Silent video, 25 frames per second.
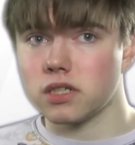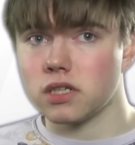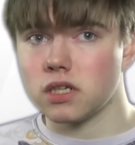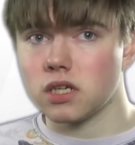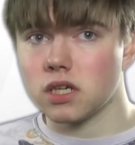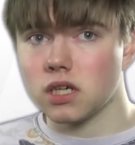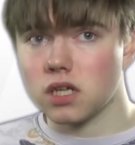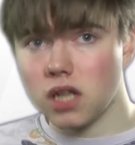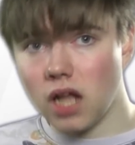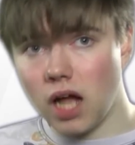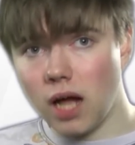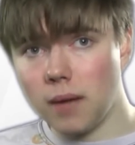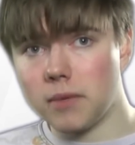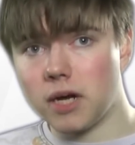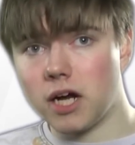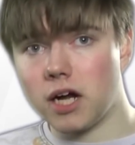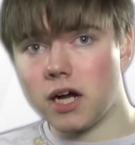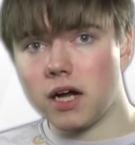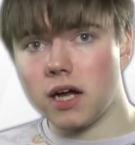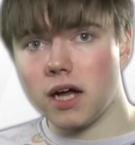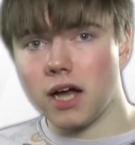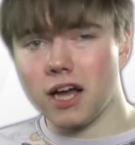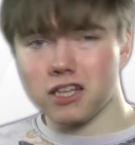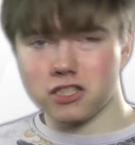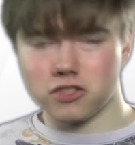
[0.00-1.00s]
Klama
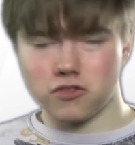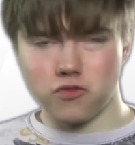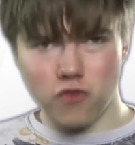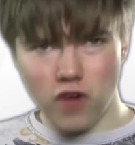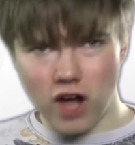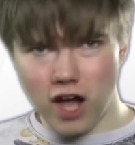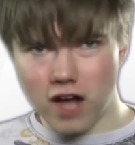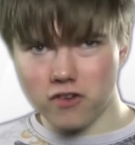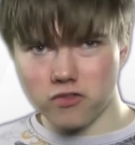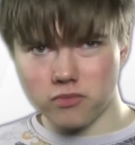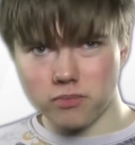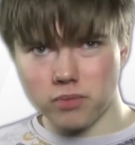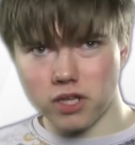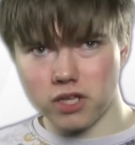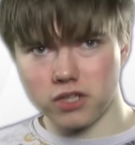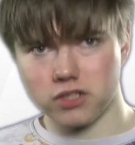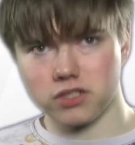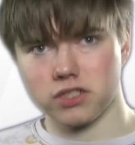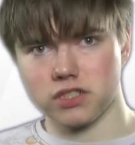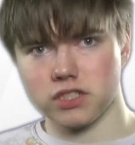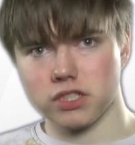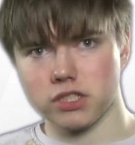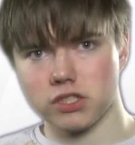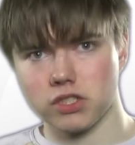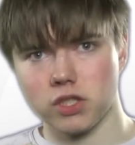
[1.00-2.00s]
has 5 places.